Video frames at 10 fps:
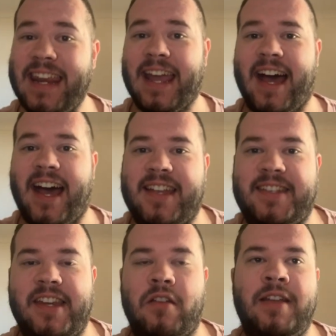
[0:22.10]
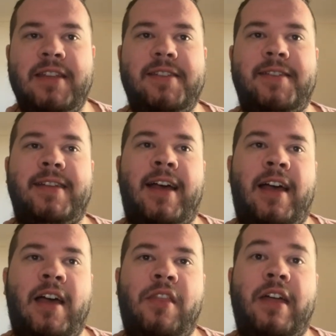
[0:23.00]
IndyCar series.
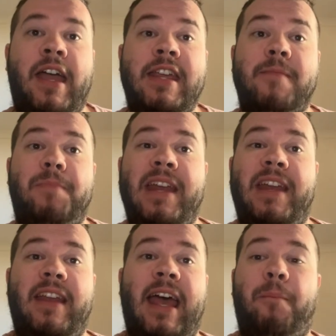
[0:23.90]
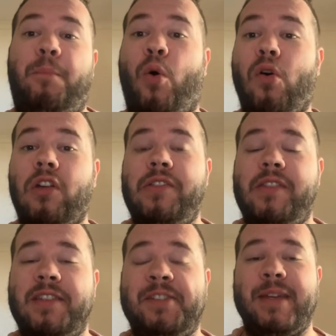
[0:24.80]
They competed at Portland
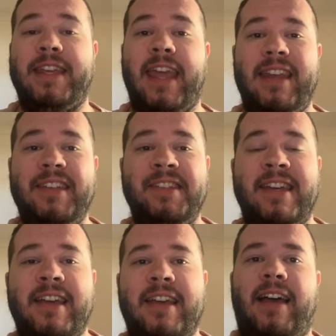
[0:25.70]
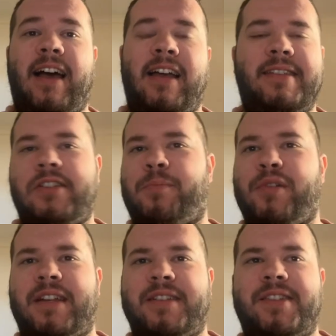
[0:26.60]
this weekend. Such a
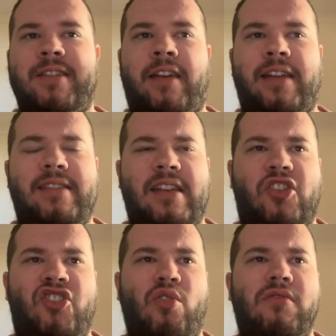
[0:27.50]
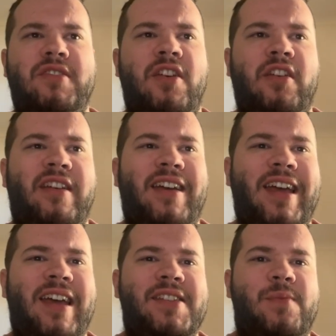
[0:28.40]
brilliant circuit, such a short circuit
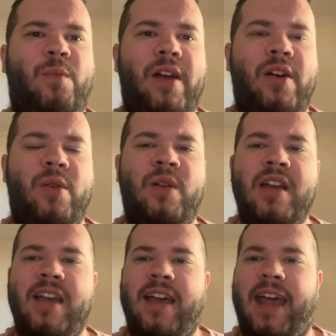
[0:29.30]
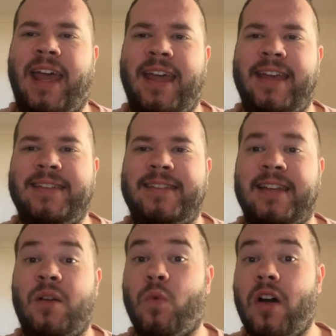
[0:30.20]
as well. And
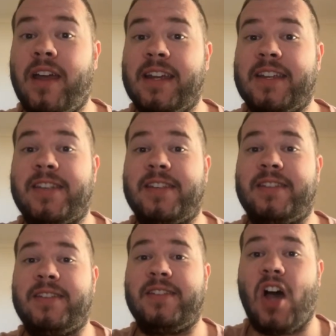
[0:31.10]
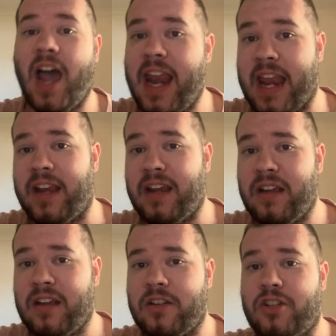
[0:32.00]
what an exciting
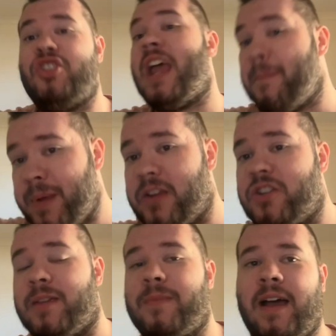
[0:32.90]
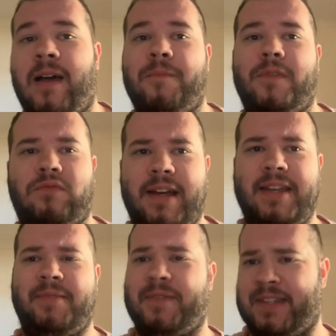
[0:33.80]
championship. The
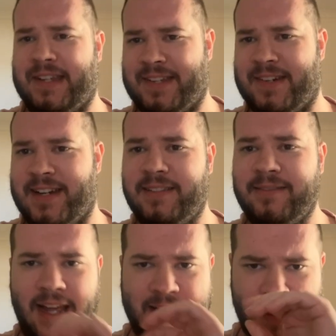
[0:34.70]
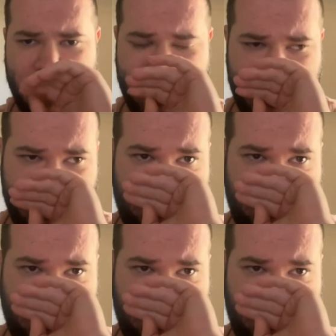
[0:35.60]
race wasn't exciting as much.